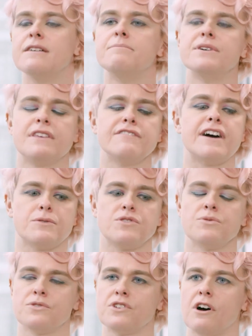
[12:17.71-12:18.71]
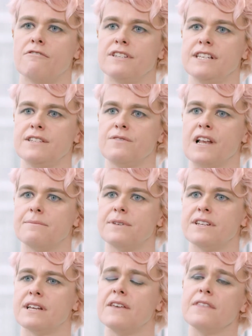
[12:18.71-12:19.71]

but they've outsourced R&D development,